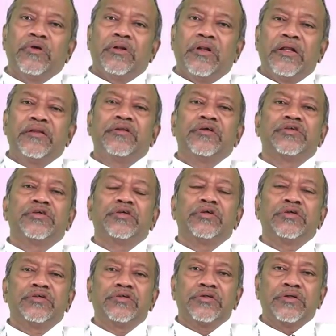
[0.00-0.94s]
let the
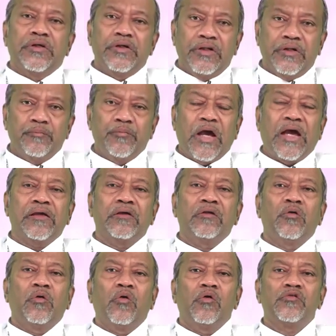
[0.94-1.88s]
church in
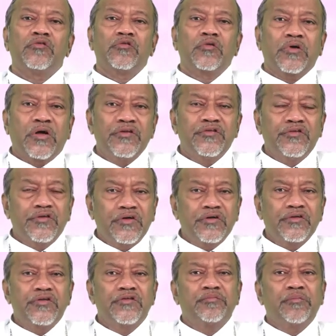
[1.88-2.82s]
Bangalore also consider
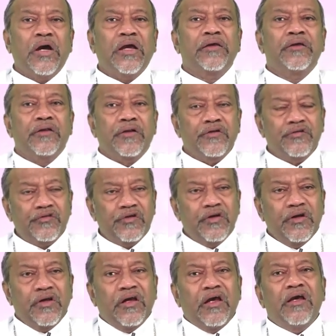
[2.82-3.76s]
these migrants
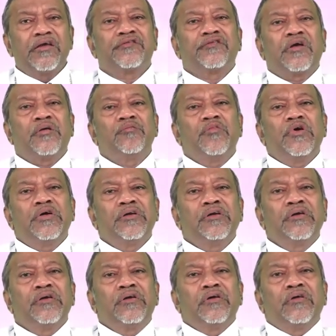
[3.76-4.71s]
as someone
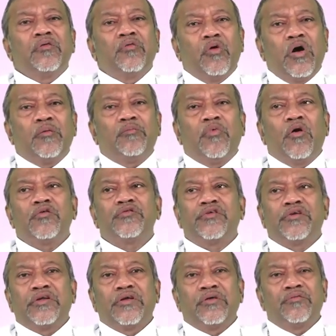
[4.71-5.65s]
who are
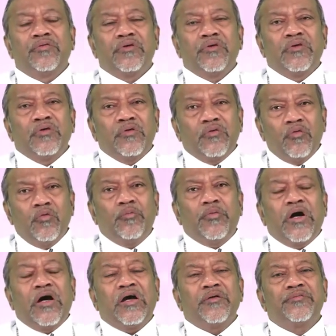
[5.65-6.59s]
positive, who
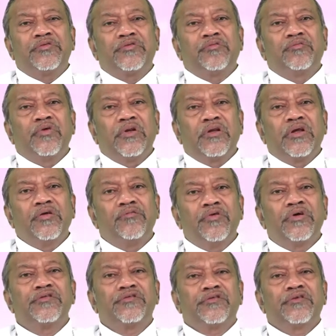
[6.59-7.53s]
perhaps will give
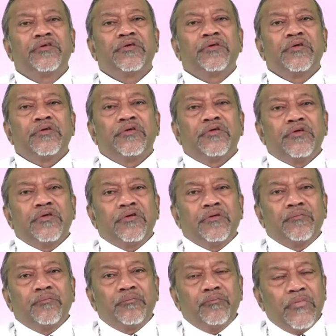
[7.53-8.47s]
us
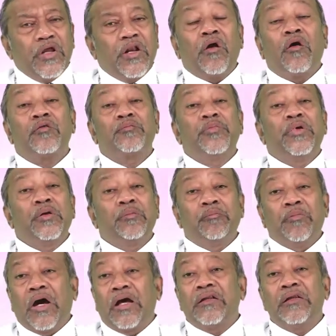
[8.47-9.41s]
may not be
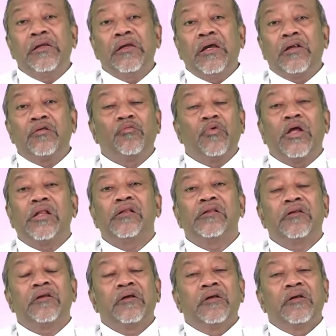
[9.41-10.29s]
money and wealth,